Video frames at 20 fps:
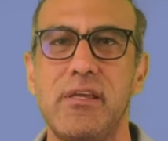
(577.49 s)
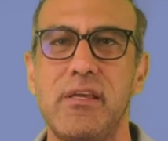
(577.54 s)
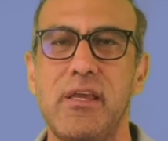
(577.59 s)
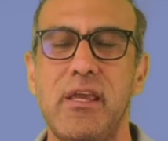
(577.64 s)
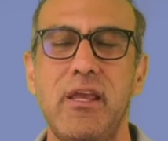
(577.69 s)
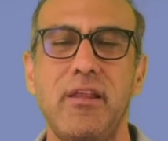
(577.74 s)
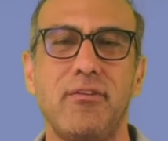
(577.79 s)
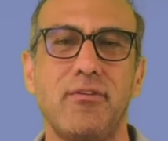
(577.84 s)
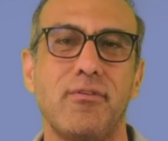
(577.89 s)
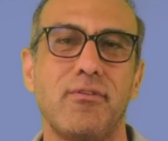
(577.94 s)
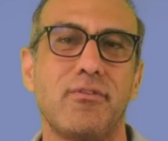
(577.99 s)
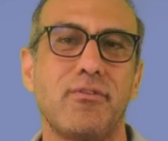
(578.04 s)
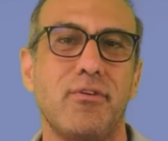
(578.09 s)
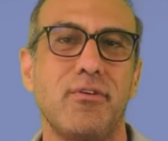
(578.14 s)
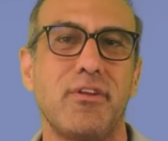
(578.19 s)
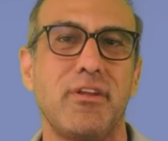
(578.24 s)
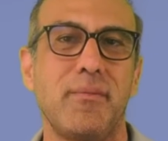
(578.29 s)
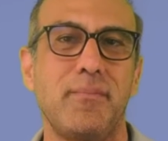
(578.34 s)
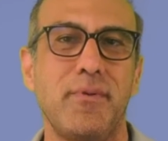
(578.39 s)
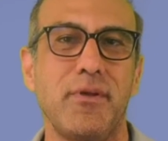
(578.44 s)
Ethos, or
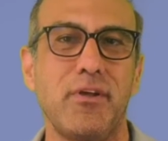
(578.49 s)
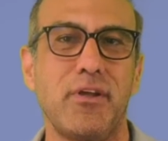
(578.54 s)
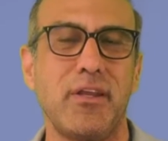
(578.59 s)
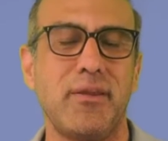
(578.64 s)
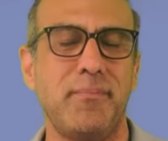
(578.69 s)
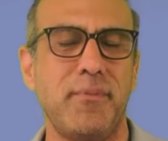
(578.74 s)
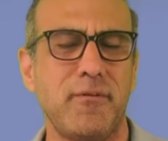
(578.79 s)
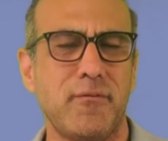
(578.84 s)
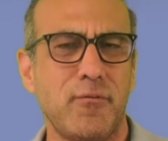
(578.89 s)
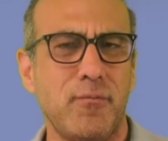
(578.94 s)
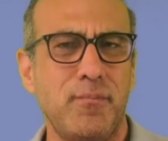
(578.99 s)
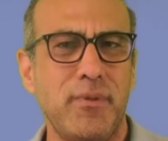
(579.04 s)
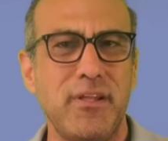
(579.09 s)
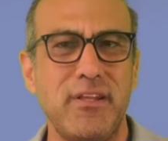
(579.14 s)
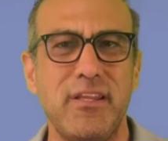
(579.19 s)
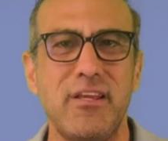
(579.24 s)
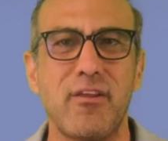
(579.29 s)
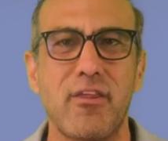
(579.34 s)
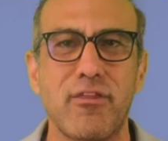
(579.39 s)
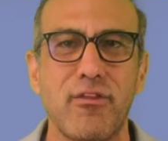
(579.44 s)
the ability to be
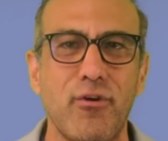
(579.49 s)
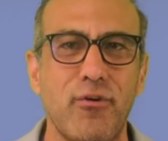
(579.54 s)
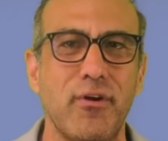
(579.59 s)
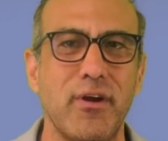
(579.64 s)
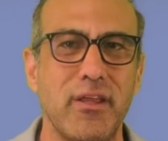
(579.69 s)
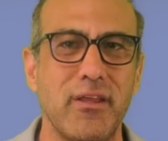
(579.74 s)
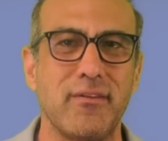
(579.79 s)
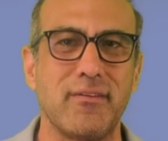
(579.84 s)
the authority